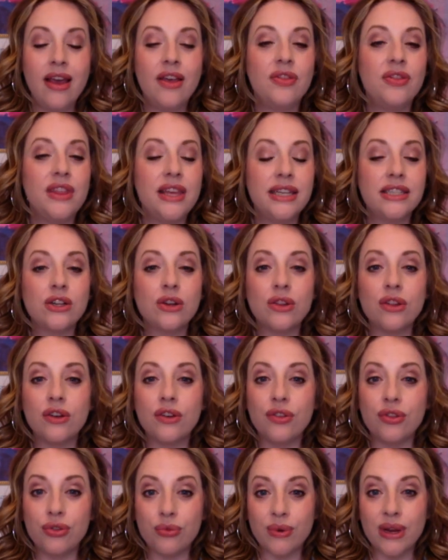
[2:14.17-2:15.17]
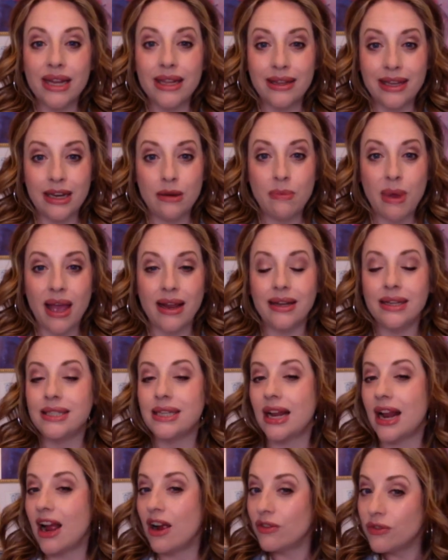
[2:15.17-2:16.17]
These are the three lead magnets
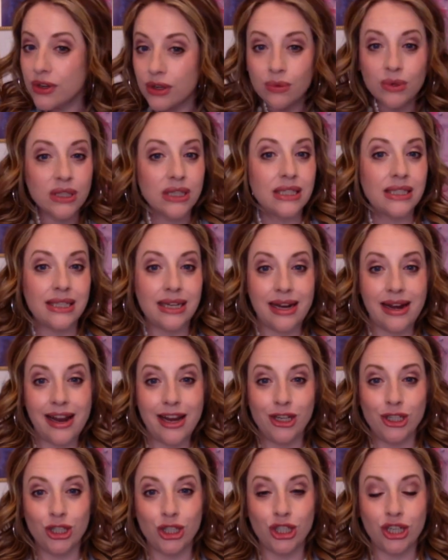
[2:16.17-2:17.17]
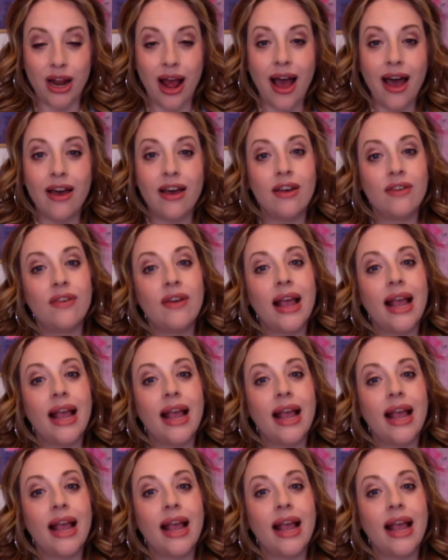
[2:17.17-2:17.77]
that every real estate agent should have.